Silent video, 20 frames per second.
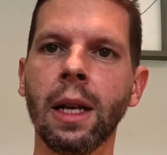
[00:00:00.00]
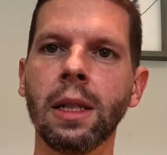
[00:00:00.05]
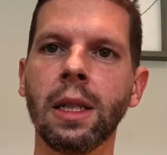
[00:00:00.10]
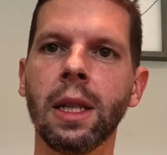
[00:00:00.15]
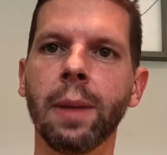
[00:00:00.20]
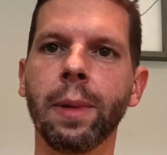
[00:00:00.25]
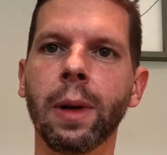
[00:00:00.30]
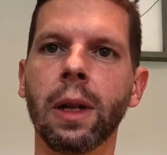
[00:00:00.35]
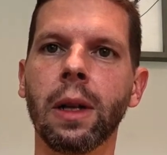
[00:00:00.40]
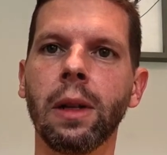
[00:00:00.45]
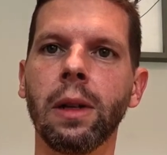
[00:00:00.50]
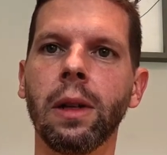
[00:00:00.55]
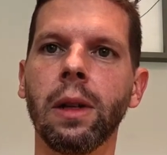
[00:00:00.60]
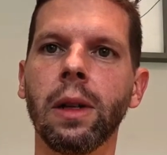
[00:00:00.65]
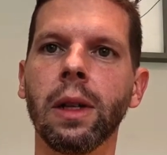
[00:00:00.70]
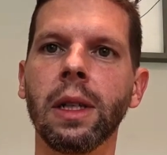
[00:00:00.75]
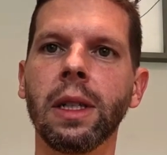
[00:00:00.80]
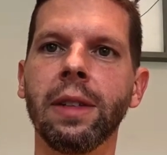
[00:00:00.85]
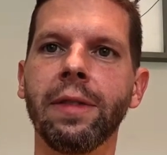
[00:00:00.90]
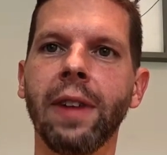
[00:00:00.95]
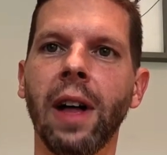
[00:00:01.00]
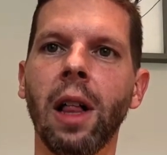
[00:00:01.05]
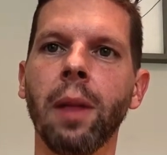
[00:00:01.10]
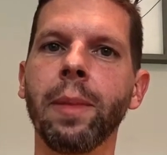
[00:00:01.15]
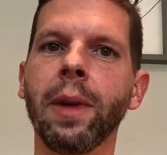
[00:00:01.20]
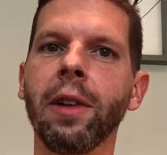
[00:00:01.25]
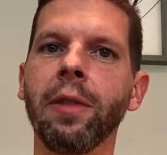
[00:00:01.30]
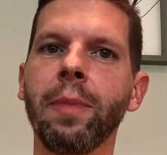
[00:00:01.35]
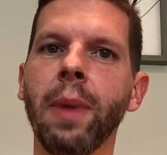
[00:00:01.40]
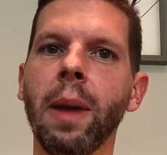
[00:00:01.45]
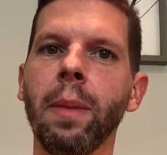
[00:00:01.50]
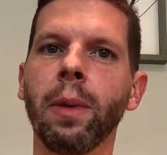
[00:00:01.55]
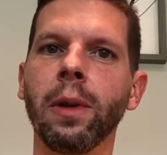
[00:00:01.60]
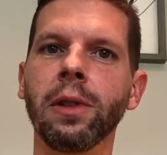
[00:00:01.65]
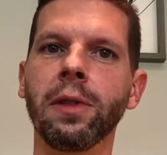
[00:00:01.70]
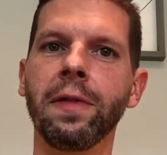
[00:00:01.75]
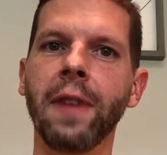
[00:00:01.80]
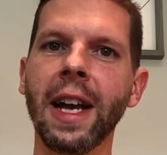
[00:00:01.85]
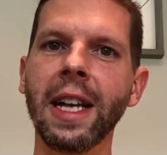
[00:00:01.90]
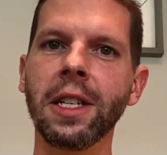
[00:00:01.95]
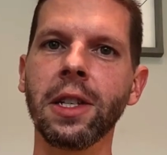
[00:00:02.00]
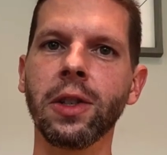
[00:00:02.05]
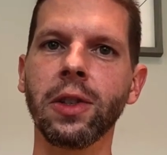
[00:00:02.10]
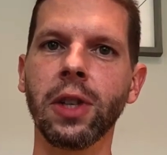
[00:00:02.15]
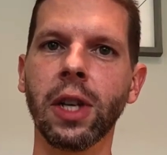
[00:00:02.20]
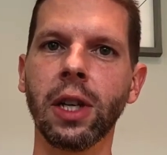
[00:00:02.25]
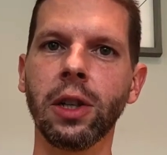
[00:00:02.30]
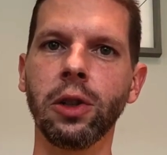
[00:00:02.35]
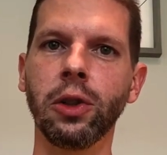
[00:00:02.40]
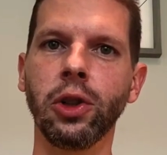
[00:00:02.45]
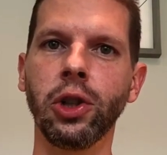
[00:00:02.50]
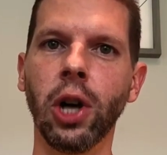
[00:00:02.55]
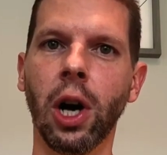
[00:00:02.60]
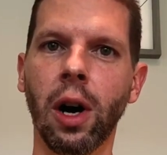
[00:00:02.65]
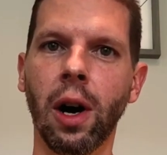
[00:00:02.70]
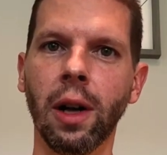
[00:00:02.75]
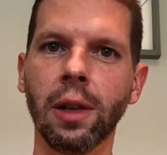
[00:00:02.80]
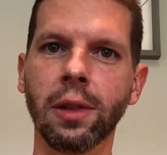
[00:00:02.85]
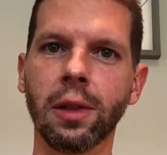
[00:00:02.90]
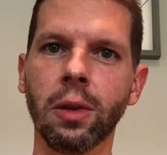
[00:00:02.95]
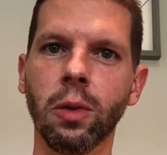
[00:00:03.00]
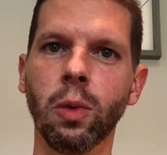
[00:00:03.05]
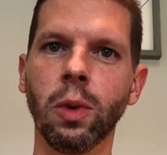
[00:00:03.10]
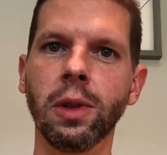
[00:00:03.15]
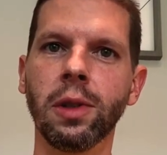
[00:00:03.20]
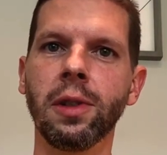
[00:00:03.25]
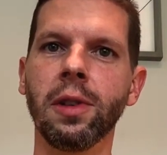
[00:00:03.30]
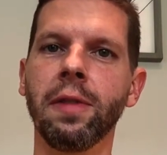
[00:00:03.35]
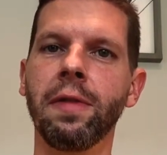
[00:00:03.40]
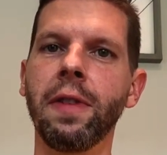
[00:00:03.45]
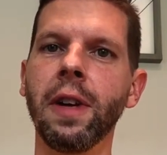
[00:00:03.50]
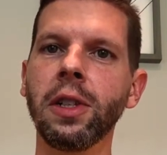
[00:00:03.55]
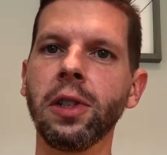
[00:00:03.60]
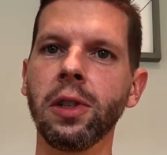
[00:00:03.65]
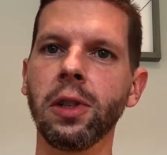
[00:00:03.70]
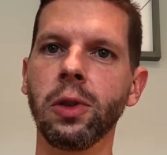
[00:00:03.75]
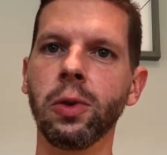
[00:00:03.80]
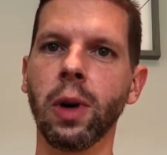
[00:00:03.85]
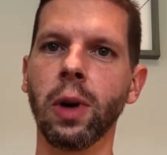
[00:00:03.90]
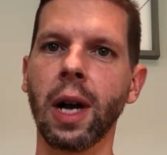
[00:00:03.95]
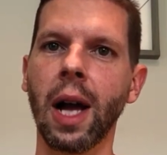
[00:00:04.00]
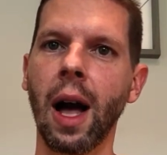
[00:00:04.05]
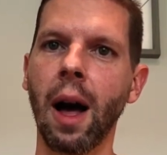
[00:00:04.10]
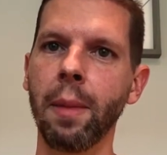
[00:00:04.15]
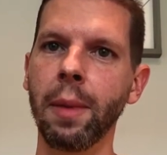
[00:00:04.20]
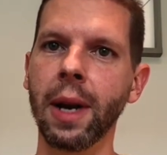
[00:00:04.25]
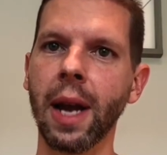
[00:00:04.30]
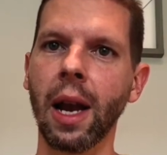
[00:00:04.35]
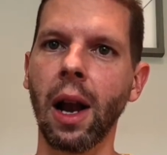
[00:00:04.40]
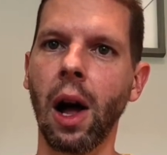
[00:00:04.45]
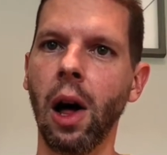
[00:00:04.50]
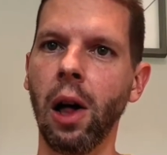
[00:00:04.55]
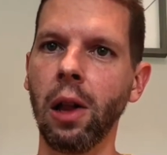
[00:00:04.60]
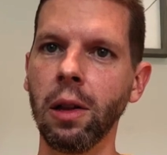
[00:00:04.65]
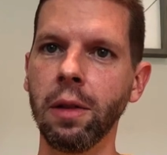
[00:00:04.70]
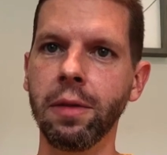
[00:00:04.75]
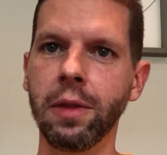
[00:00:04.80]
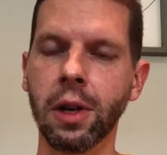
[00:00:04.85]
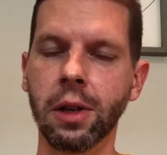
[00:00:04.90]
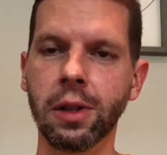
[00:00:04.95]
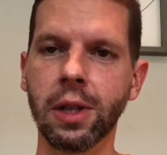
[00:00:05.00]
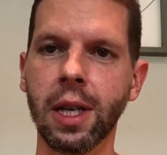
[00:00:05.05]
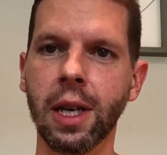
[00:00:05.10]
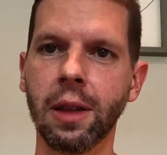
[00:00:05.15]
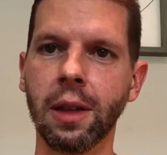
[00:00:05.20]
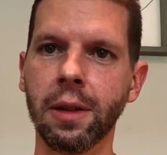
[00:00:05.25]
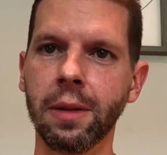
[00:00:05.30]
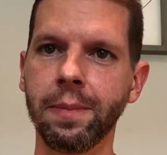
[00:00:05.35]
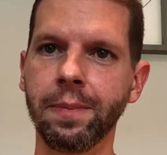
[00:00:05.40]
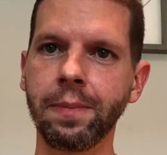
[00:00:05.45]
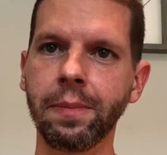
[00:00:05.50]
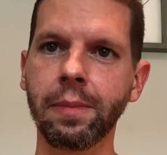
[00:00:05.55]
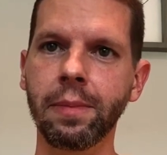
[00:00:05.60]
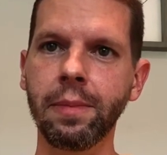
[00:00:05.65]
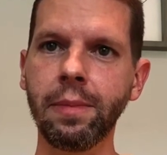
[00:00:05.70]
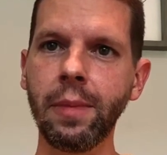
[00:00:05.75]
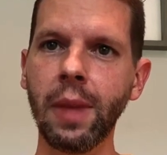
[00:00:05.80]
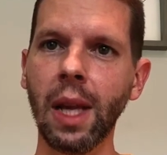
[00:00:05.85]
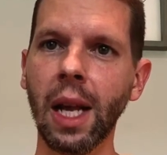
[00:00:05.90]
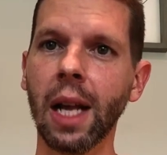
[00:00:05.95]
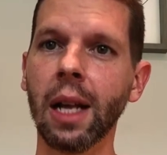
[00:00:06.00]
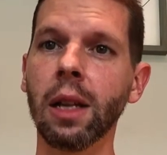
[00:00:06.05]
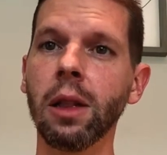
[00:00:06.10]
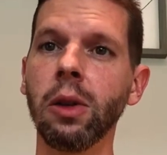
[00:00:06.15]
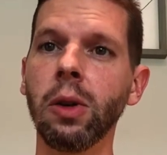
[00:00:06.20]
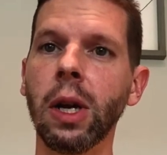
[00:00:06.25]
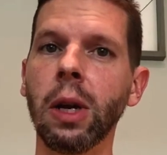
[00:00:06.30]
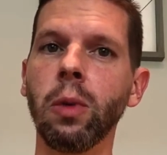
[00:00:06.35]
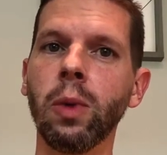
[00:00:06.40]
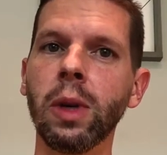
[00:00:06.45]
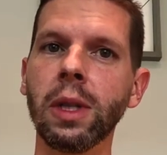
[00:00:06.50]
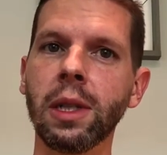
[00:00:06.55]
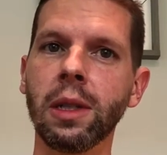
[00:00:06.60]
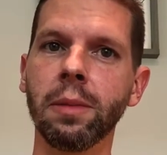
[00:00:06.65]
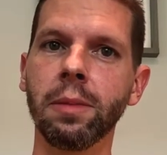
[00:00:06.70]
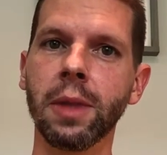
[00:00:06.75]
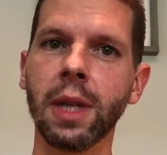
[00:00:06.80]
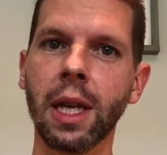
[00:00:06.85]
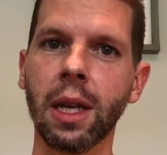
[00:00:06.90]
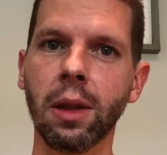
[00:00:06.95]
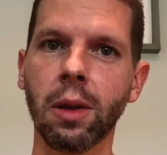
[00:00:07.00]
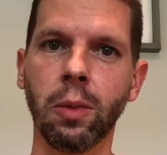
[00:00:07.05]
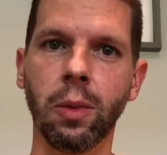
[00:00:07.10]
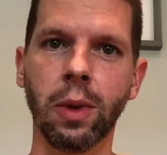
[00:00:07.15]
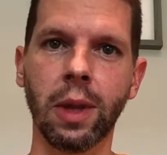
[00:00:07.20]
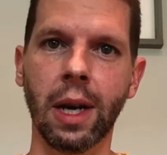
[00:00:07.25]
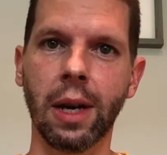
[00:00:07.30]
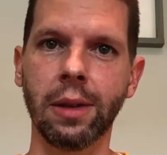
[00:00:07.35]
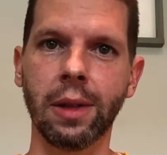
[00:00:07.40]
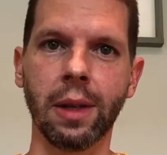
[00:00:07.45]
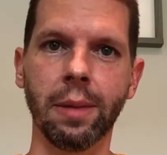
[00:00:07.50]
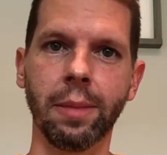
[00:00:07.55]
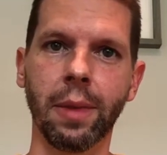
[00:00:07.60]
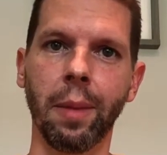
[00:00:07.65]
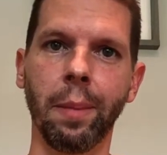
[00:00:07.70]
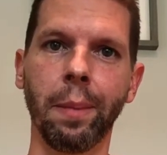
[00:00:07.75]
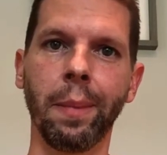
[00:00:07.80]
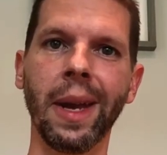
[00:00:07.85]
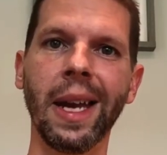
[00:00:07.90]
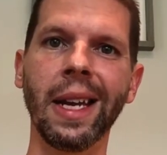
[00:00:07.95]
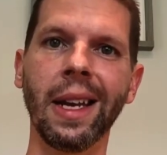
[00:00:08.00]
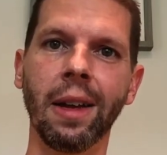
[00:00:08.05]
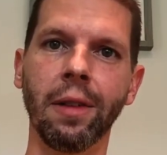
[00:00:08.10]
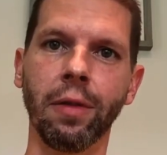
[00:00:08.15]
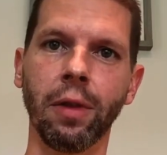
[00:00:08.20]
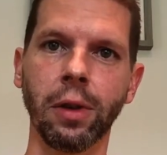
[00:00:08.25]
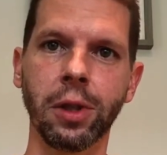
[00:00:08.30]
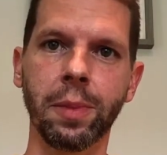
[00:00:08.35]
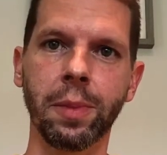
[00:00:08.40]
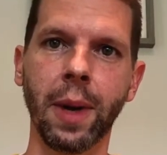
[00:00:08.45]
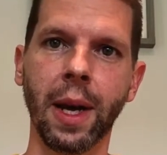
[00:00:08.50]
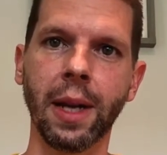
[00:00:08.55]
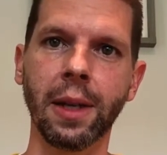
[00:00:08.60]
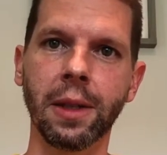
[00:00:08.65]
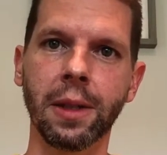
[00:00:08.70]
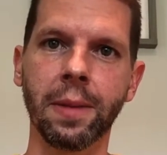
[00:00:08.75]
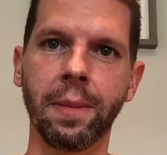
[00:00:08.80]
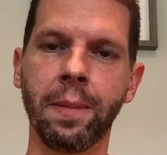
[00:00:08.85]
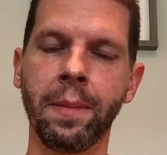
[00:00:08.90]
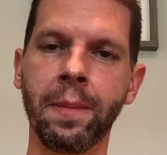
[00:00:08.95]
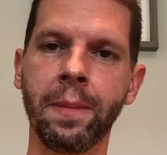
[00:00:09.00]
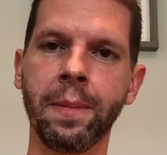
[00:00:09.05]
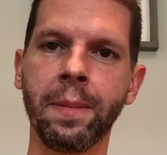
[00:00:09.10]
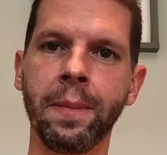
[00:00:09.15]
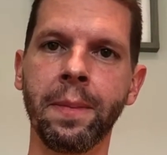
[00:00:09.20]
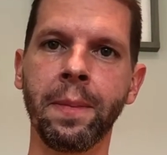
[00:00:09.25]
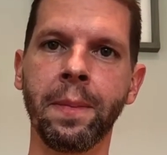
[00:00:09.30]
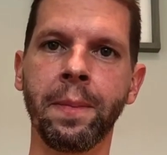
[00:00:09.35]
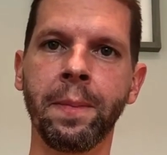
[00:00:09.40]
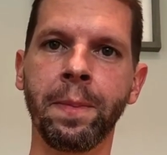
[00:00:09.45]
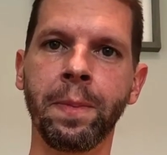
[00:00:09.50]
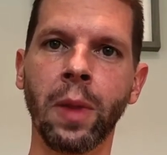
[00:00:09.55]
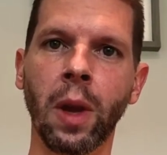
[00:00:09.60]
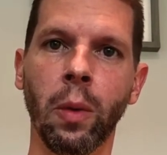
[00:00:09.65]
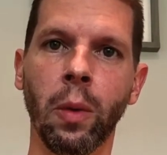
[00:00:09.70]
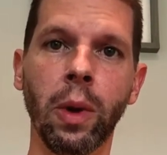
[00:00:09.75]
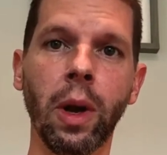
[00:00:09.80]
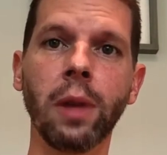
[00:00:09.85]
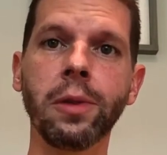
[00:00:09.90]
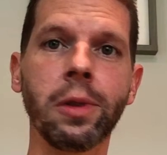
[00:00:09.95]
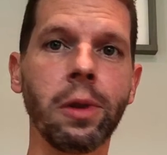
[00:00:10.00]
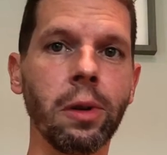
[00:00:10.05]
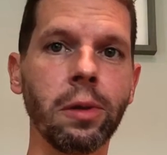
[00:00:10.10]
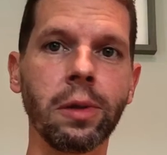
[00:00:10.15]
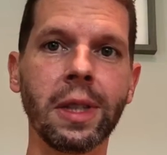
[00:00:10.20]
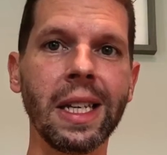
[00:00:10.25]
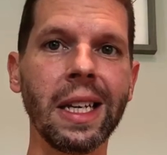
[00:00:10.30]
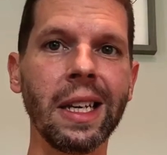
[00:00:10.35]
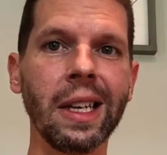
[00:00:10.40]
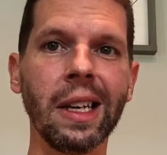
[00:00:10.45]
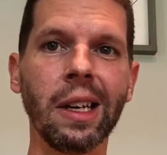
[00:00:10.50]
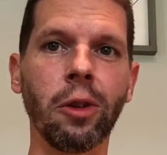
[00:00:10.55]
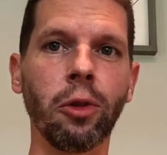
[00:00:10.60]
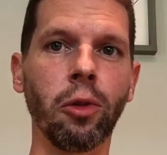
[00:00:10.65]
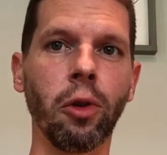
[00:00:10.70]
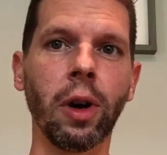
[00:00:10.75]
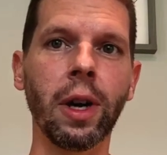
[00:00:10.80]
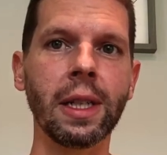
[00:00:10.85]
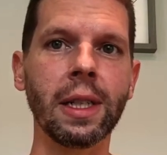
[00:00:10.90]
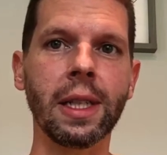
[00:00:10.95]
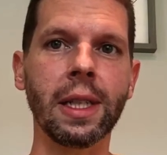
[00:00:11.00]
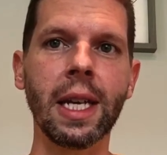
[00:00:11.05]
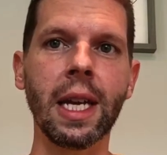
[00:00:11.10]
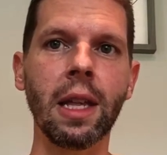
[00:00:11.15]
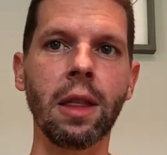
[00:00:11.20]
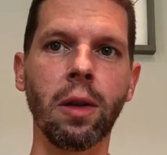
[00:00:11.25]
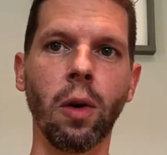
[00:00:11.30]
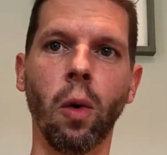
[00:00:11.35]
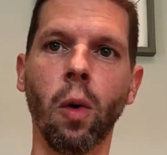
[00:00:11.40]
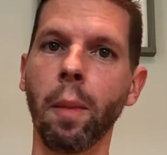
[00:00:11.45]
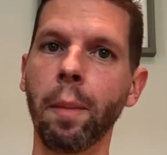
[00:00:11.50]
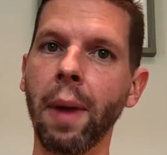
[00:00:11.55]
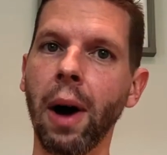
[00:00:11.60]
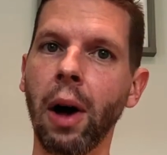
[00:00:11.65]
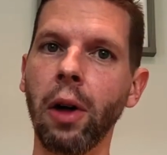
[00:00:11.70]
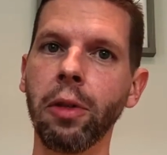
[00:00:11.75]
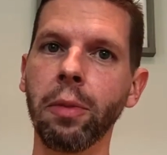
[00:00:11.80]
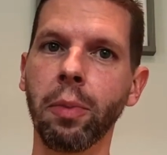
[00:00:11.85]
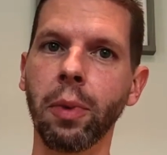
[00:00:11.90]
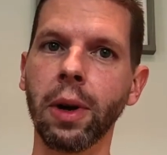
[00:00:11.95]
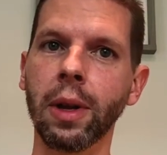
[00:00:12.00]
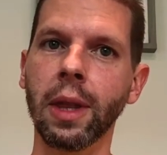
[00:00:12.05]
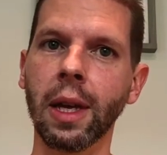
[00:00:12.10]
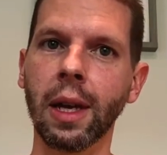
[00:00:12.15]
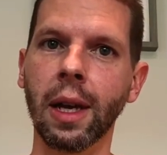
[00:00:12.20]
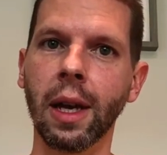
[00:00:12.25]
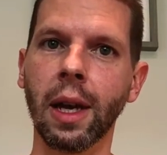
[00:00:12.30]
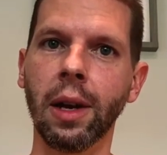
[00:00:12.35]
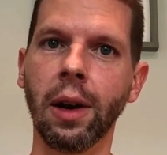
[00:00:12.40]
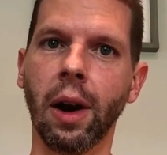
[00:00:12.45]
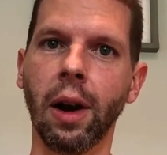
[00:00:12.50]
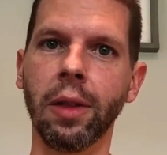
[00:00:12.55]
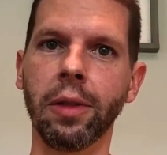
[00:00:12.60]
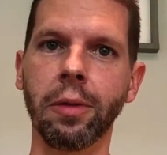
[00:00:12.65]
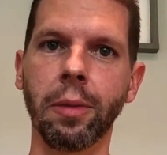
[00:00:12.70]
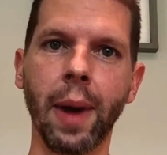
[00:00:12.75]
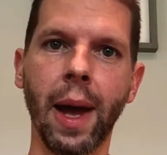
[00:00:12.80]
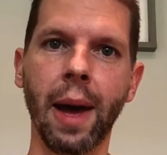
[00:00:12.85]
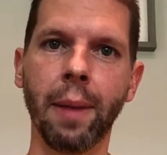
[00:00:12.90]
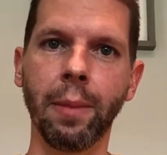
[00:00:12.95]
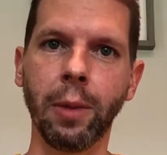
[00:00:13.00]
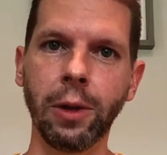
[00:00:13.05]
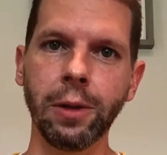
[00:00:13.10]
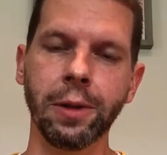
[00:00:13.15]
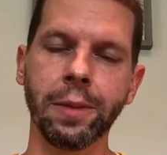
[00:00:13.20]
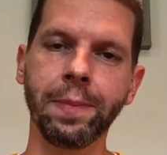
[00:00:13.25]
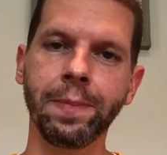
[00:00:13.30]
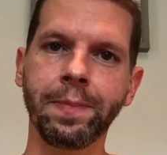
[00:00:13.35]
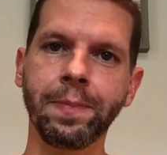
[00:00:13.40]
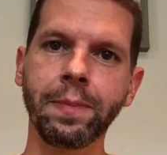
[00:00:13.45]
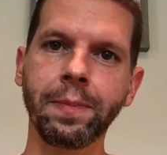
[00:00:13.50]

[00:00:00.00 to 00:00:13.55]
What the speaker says: Typical development of people's faces and jaws was sufficient to accommodate all of their teeth, including wisdom teeth, without them competing for space. We also don't see crooked teeth or mouth breathing in other mammals.